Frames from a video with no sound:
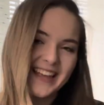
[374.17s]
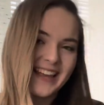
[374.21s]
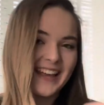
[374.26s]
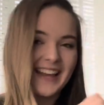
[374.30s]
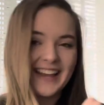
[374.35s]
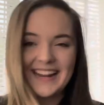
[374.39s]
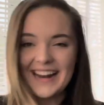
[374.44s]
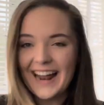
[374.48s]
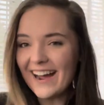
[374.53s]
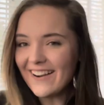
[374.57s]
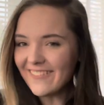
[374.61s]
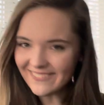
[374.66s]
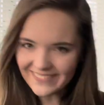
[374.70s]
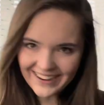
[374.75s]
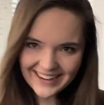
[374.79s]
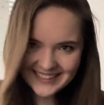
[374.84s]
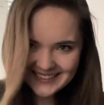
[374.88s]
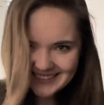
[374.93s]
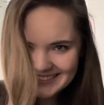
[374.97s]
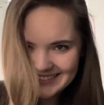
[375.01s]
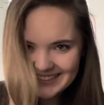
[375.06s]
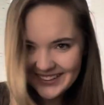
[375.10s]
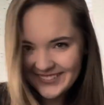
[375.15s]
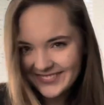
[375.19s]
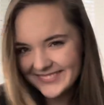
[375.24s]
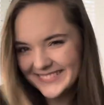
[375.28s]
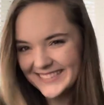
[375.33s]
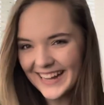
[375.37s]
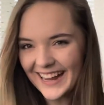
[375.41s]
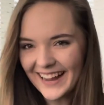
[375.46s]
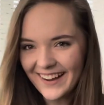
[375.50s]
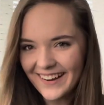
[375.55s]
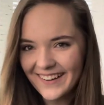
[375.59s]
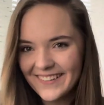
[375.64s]
and I write stuff
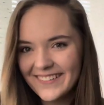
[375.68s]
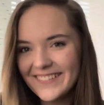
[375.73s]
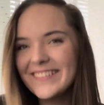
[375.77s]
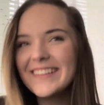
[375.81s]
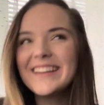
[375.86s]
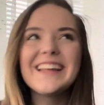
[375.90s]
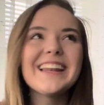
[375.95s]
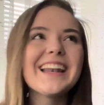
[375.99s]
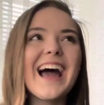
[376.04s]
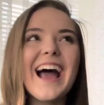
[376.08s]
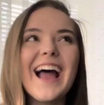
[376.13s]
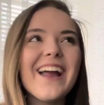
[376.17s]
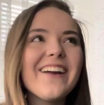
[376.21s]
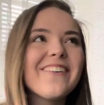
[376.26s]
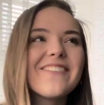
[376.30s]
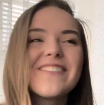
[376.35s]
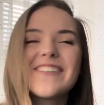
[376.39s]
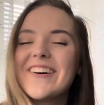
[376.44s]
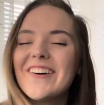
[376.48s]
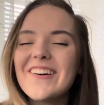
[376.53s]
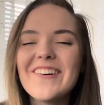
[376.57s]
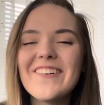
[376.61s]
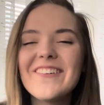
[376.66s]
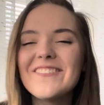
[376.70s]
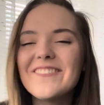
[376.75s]
down and I wrote